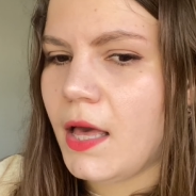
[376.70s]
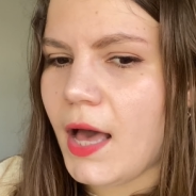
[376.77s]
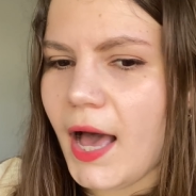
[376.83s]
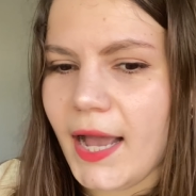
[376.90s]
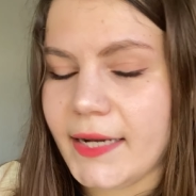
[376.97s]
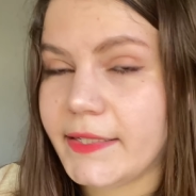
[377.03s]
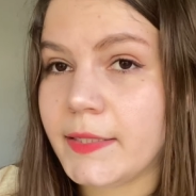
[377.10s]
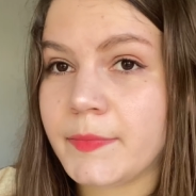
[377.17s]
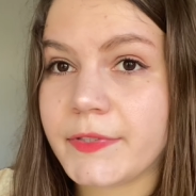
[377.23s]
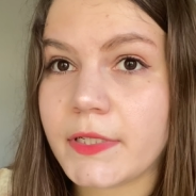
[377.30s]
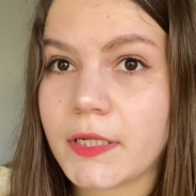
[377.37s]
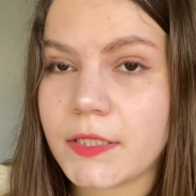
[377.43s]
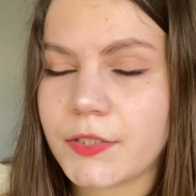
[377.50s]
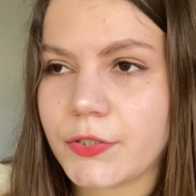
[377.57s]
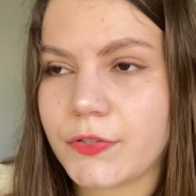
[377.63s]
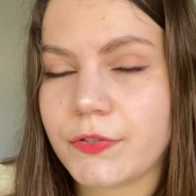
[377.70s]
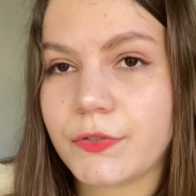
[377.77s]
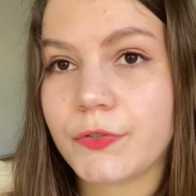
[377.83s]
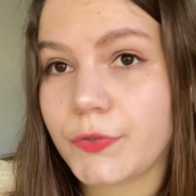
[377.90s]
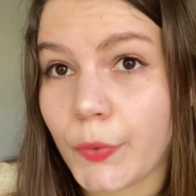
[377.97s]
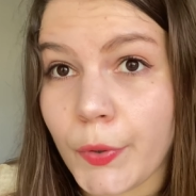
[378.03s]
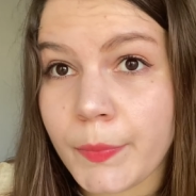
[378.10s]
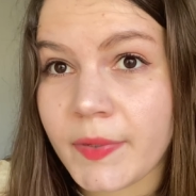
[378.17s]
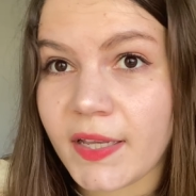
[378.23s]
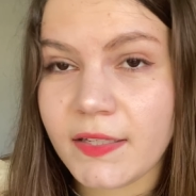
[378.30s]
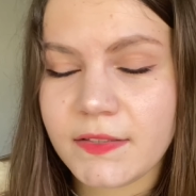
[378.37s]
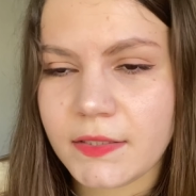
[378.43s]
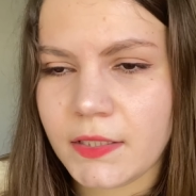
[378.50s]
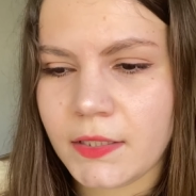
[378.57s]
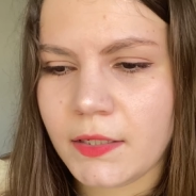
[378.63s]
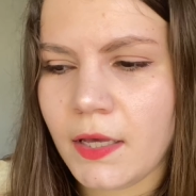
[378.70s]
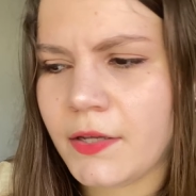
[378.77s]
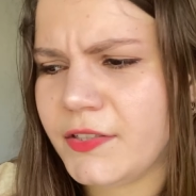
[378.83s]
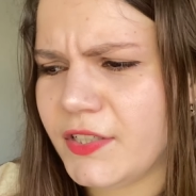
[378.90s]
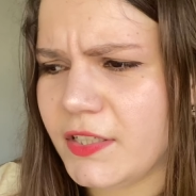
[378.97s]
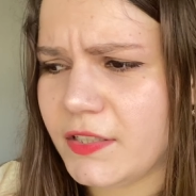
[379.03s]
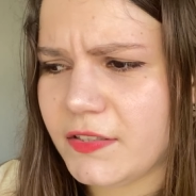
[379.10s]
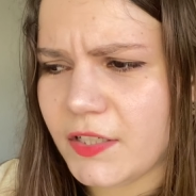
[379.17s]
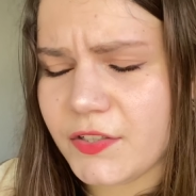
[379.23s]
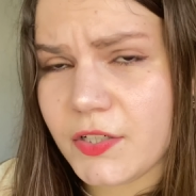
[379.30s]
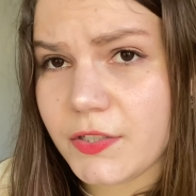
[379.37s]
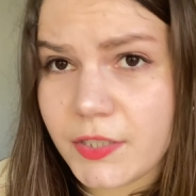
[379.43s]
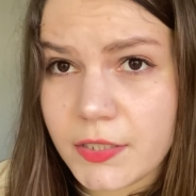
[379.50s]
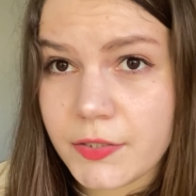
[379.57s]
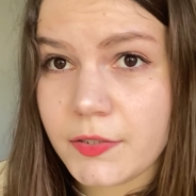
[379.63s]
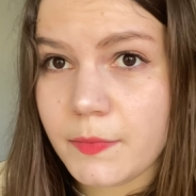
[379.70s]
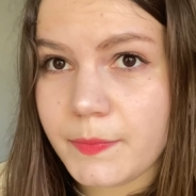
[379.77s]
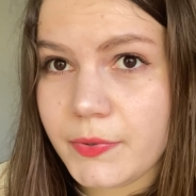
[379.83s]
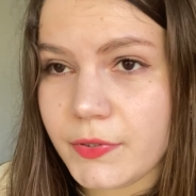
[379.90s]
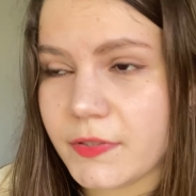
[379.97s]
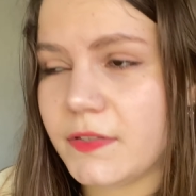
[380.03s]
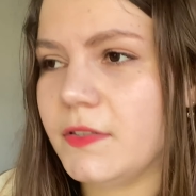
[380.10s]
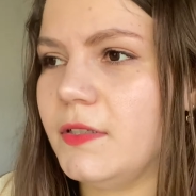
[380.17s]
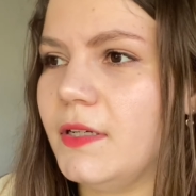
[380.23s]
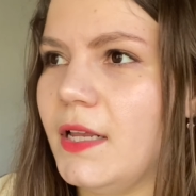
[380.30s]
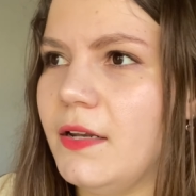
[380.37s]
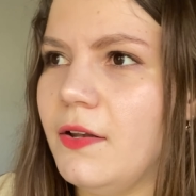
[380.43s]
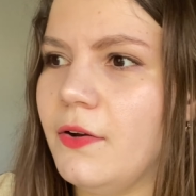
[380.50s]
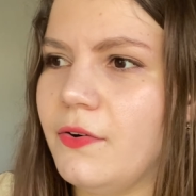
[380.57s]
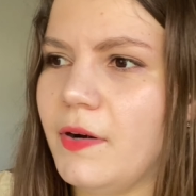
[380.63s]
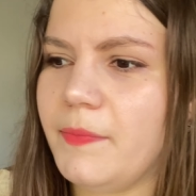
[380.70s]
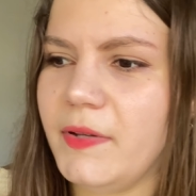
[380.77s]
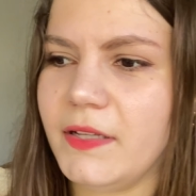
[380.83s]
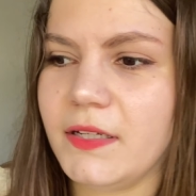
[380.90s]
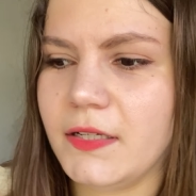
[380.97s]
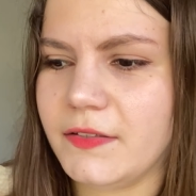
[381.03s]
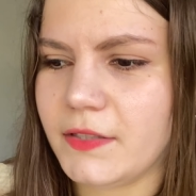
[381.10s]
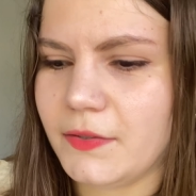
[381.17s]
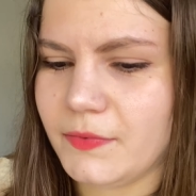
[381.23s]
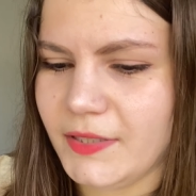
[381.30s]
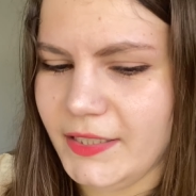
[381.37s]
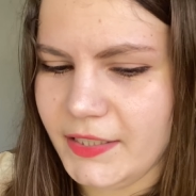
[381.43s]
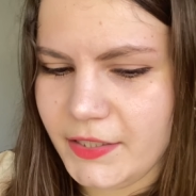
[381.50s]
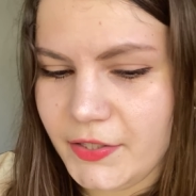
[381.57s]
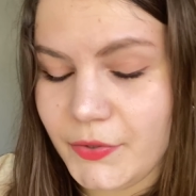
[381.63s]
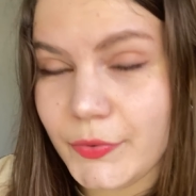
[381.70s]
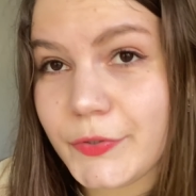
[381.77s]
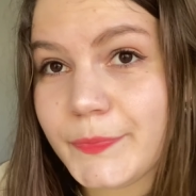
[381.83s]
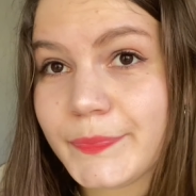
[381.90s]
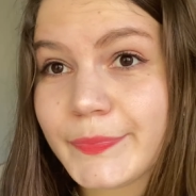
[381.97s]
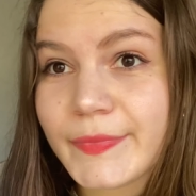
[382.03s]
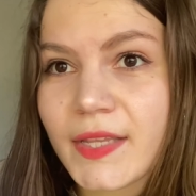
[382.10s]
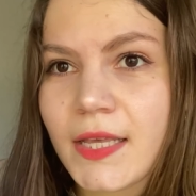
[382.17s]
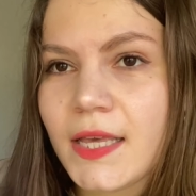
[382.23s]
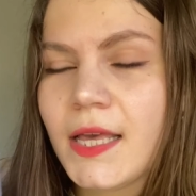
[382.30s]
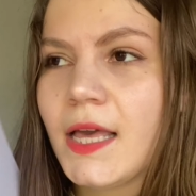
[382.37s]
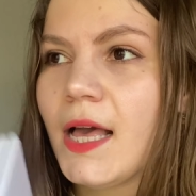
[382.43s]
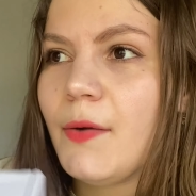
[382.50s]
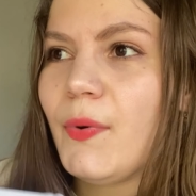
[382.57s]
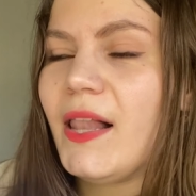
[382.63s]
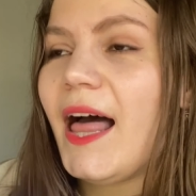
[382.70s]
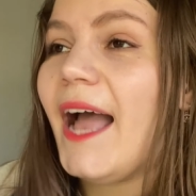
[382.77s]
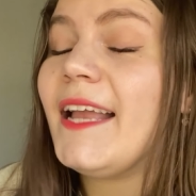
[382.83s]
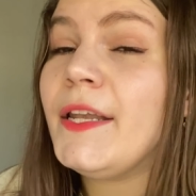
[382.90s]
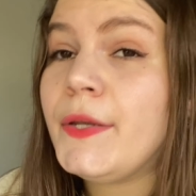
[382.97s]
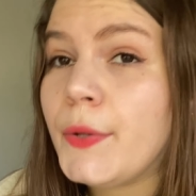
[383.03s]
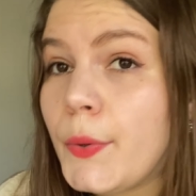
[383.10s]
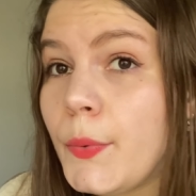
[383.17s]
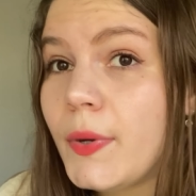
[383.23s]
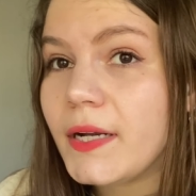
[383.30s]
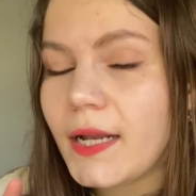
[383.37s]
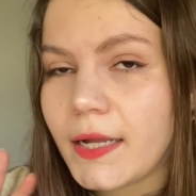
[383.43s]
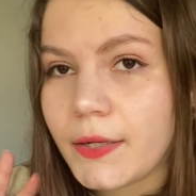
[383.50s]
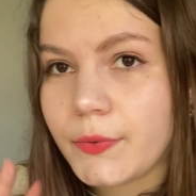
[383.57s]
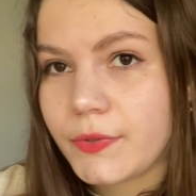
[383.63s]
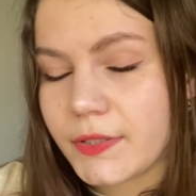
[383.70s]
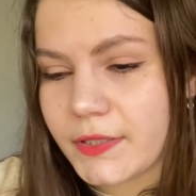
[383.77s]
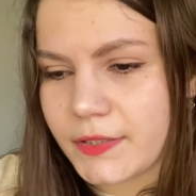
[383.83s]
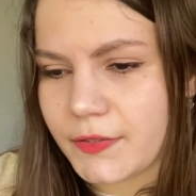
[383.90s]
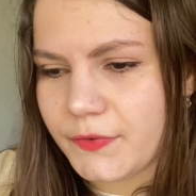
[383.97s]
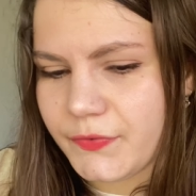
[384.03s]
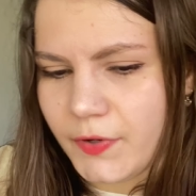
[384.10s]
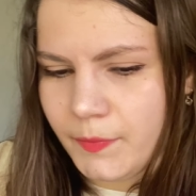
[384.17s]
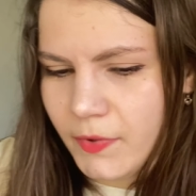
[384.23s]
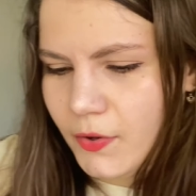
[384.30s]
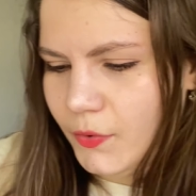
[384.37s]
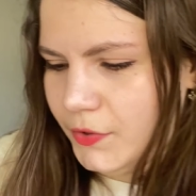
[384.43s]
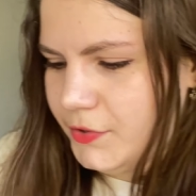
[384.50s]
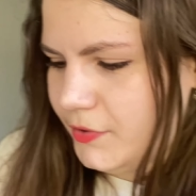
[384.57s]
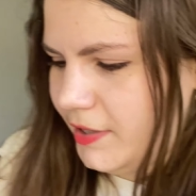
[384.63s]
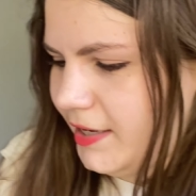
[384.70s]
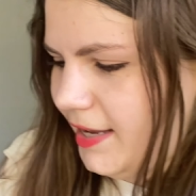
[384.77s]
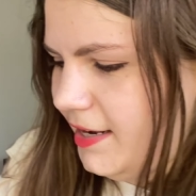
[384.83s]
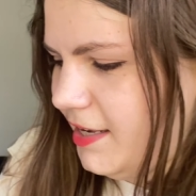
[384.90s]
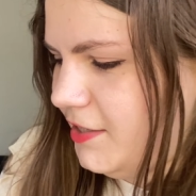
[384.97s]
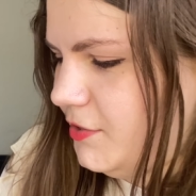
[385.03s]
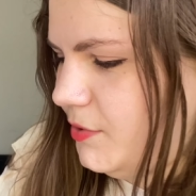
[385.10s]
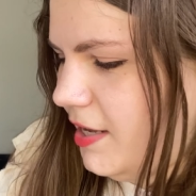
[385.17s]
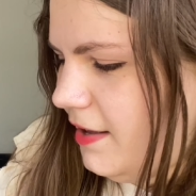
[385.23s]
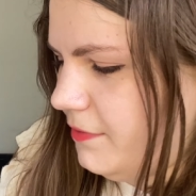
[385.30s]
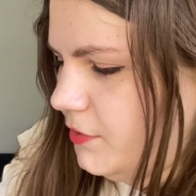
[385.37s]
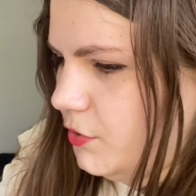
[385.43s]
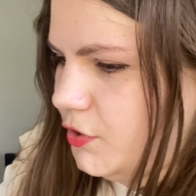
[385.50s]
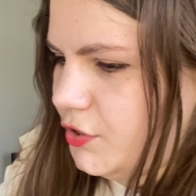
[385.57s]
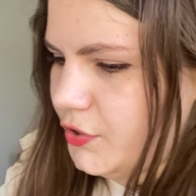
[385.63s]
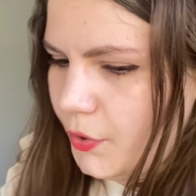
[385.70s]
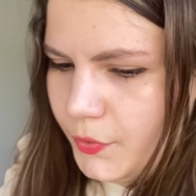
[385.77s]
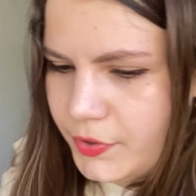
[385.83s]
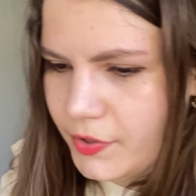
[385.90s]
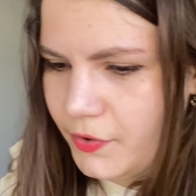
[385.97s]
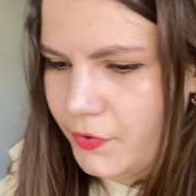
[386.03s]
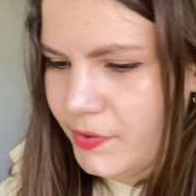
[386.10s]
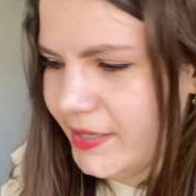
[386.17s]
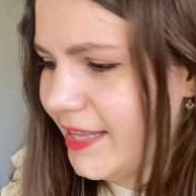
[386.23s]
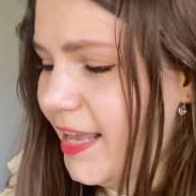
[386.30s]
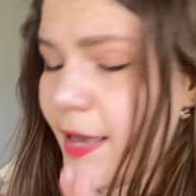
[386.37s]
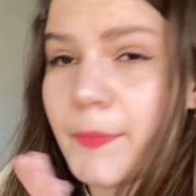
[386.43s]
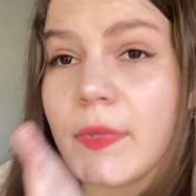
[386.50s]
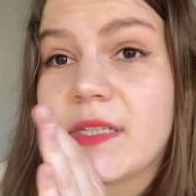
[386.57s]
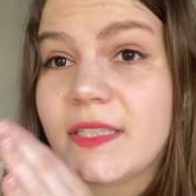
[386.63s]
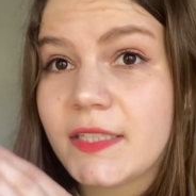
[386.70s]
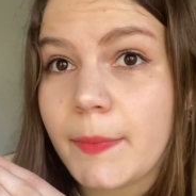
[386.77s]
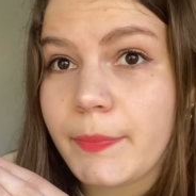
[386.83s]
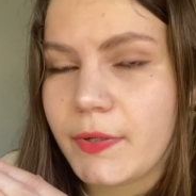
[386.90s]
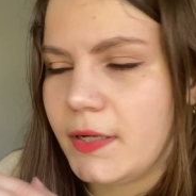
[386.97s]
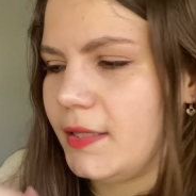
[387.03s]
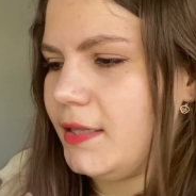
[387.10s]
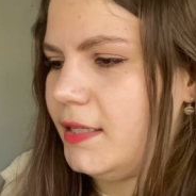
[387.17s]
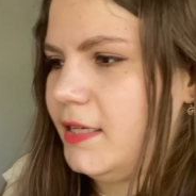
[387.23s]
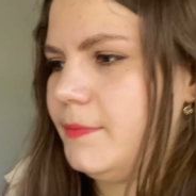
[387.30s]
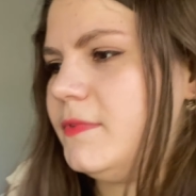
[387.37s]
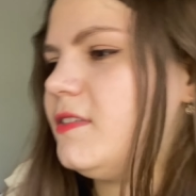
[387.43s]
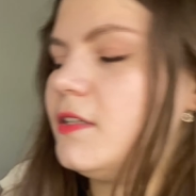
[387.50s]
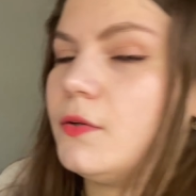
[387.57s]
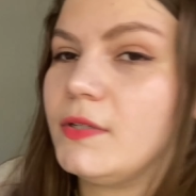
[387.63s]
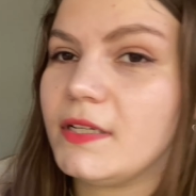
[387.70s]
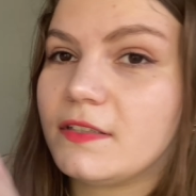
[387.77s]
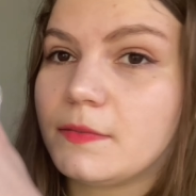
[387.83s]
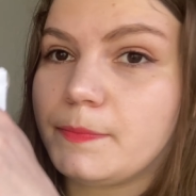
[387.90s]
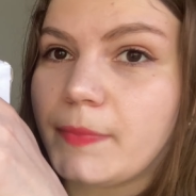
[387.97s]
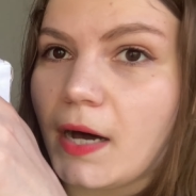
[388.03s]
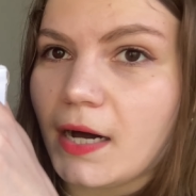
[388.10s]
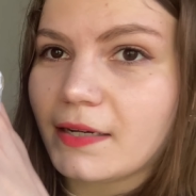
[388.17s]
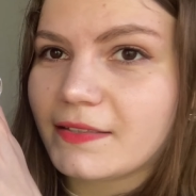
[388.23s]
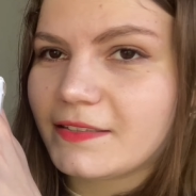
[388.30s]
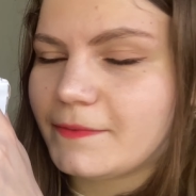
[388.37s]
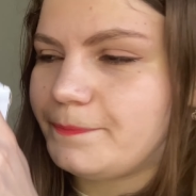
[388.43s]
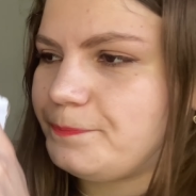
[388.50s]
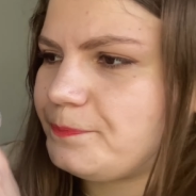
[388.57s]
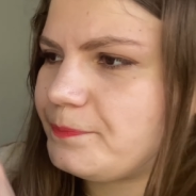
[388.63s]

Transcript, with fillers: items are just so amazing. She's such a genuine person and her replicas are really cute. Well, I know what I ordered from Cauldron Crate. I do have to show you. It came separately, so this box